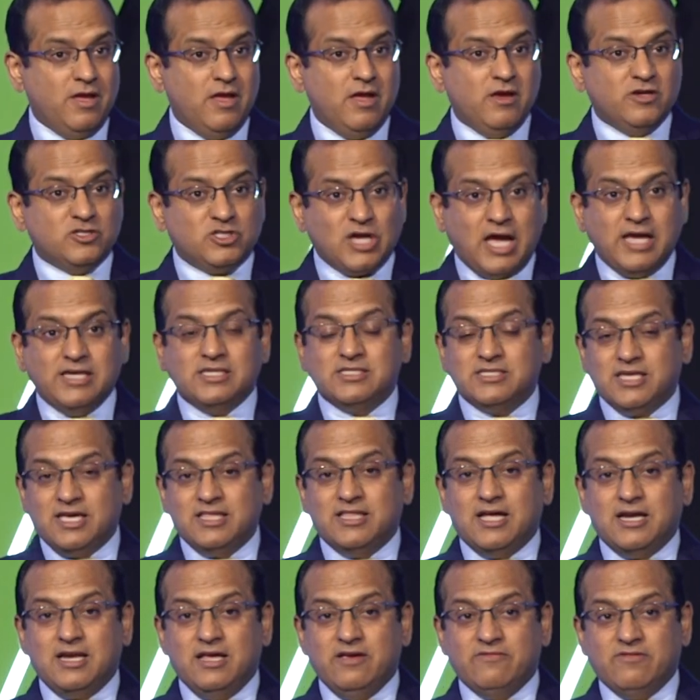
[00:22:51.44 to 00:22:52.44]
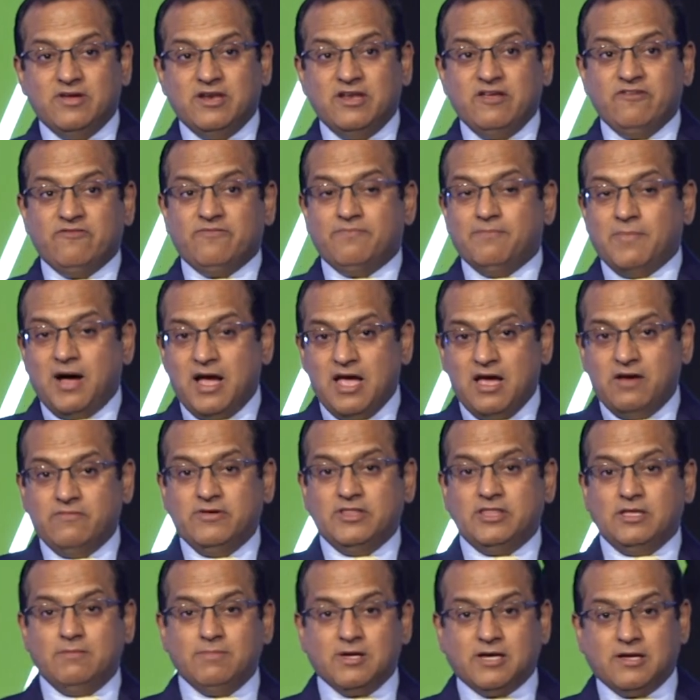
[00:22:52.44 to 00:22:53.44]
So I say that even if
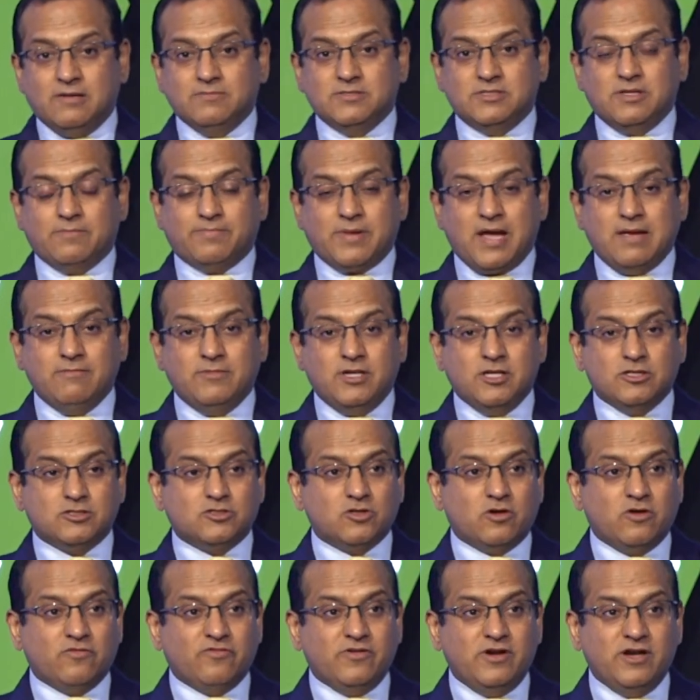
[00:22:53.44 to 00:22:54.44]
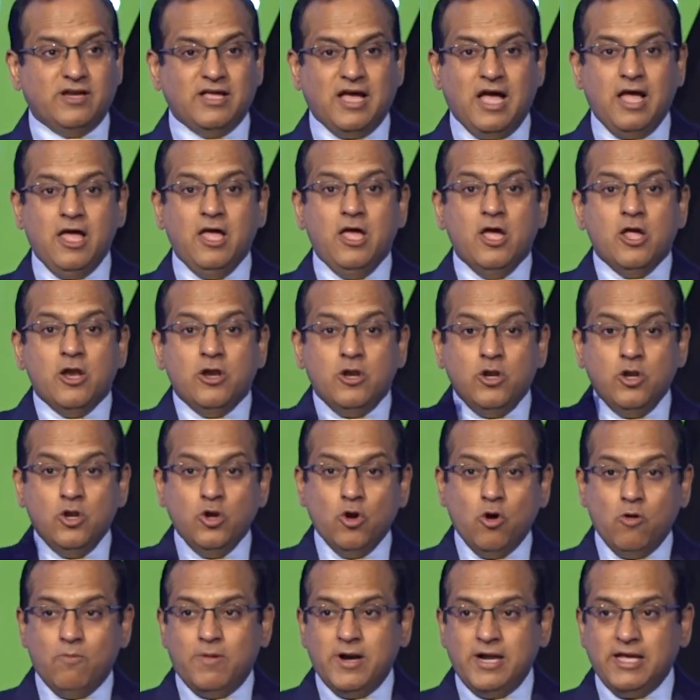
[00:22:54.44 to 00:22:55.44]
Mayawati becomes the prime minister of India,
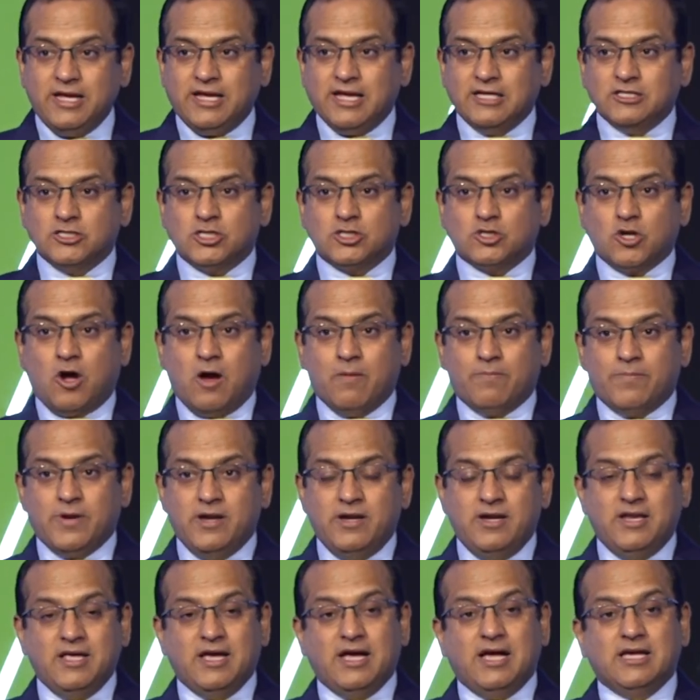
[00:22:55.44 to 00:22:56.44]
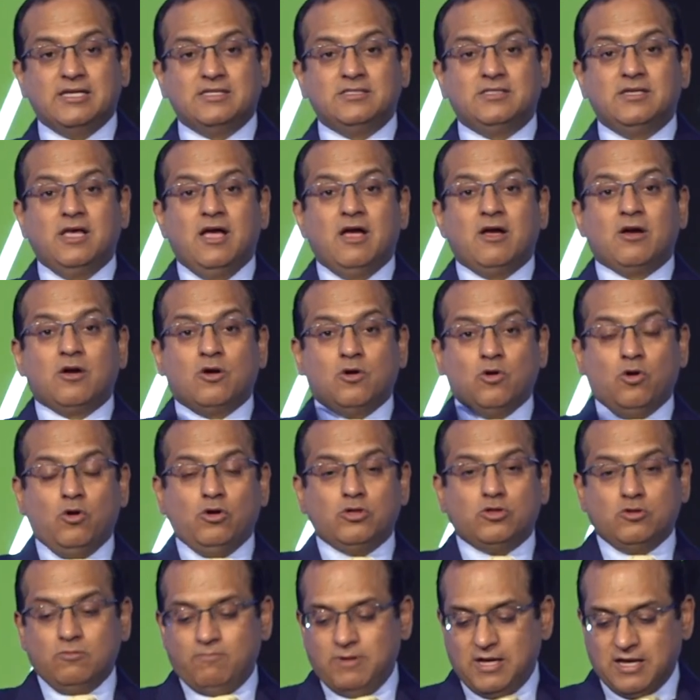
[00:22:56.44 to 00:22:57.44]
nobody can stop India's
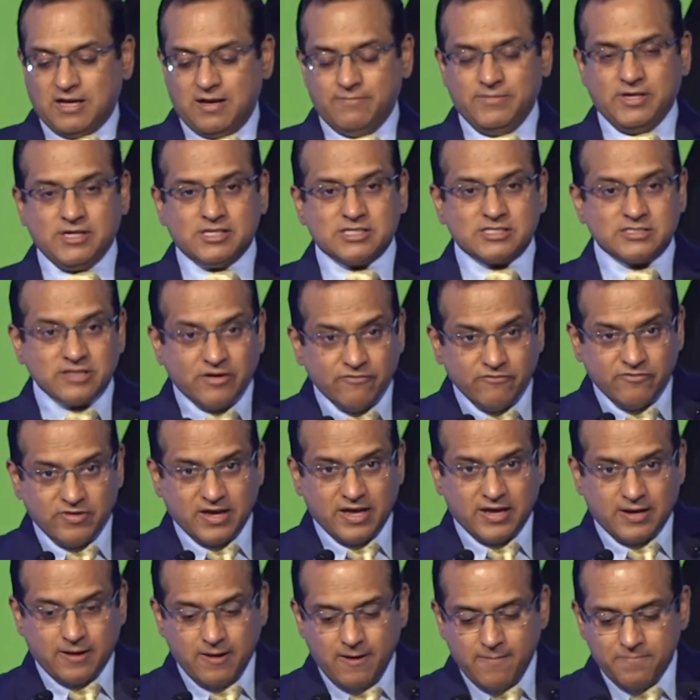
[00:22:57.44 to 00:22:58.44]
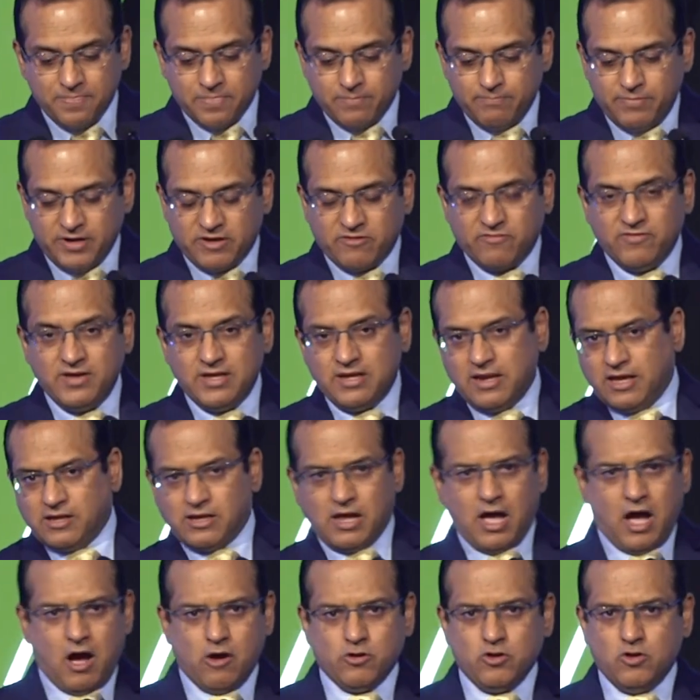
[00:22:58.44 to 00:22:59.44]
growth to becoming somewhere between and
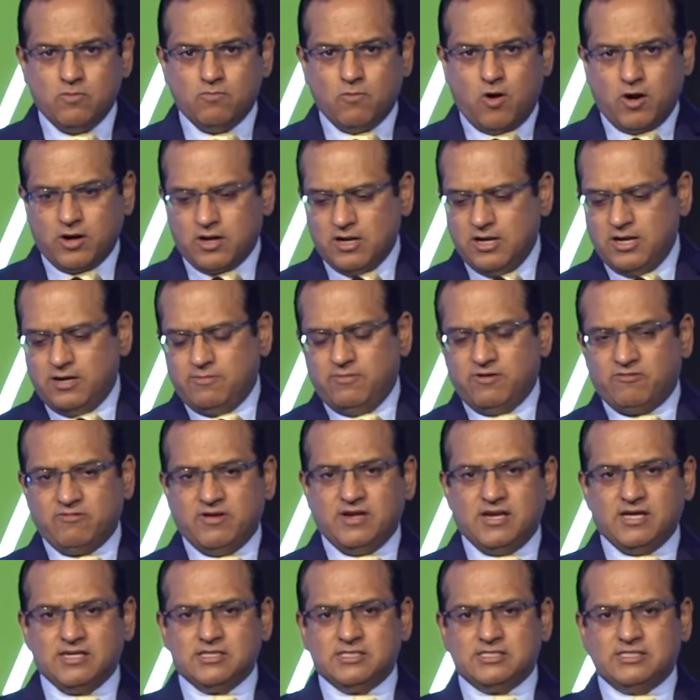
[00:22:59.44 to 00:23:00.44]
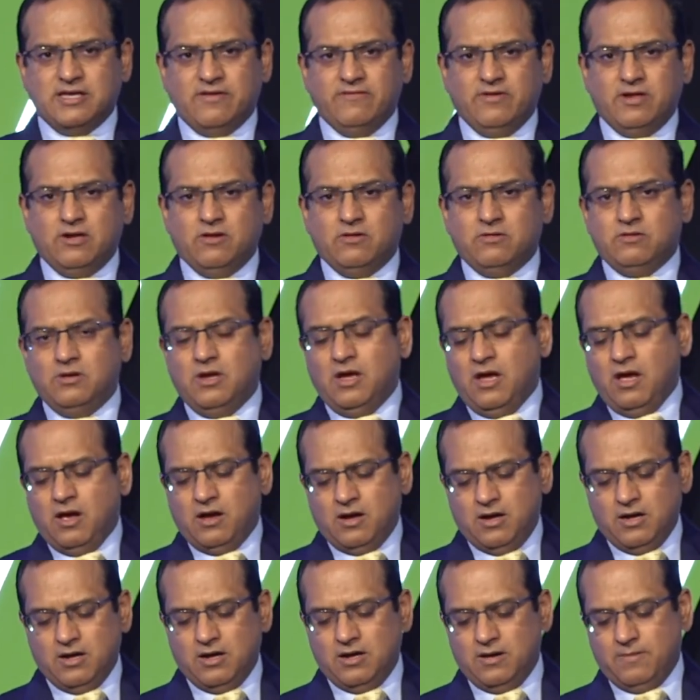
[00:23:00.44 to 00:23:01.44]
how you model it between a 7%
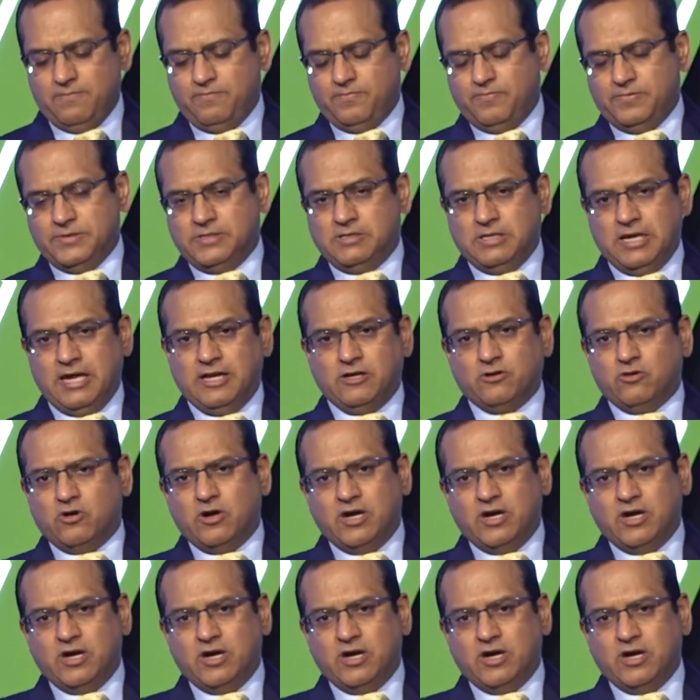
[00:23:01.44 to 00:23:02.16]
uh, or a